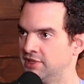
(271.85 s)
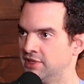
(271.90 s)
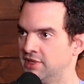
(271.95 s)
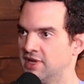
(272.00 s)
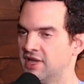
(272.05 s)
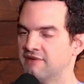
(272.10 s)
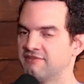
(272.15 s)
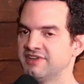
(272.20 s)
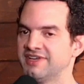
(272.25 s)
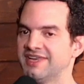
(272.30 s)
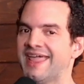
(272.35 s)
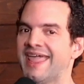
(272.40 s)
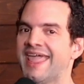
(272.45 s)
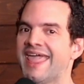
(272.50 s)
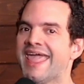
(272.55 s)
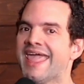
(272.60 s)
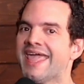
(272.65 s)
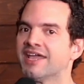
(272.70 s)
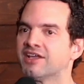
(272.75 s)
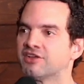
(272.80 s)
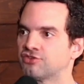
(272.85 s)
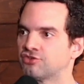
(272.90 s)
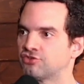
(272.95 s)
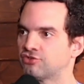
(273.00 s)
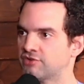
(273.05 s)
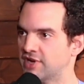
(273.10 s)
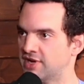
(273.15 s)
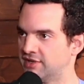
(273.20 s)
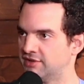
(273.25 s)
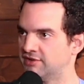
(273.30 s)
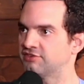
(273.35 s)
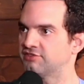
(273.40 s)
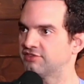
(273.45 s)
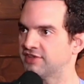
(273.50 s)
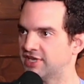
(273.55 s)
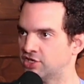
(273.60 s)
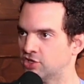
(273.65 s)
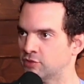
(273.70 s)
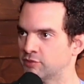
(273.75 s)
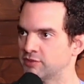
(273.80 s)
having extra
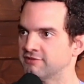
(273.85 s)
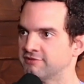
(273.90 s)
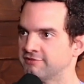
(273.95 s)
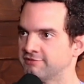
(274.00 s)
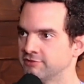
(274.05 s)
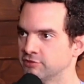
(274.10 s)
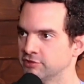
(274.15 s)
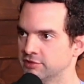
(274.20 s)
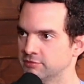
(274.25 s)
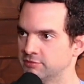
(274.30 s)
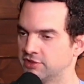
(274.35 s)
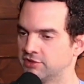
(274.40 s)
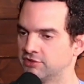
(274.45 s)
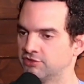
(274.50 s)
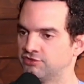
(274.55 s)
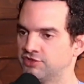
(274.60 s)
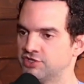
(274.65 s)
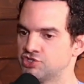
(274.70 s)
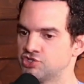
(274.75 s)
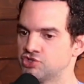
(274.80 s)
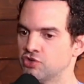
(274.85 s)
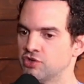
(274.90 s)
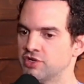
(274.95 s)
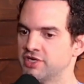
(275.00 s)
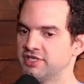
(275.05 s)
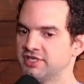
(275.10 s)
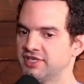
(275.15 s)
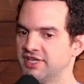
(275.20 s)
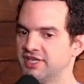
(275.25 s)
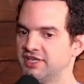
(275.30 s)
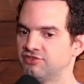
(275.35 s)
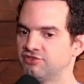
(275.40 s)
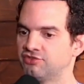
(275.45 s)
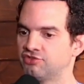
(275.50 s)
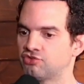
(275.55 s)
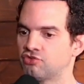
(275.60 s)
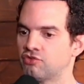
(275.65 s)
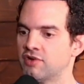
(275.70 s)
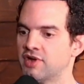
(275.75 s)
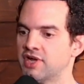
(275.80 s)
synovial fluid because the joint is
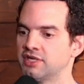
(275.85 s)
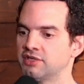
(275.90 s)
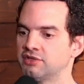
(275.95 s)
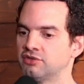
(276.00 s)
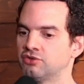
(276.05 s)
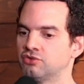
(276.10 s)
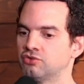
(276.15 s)
trying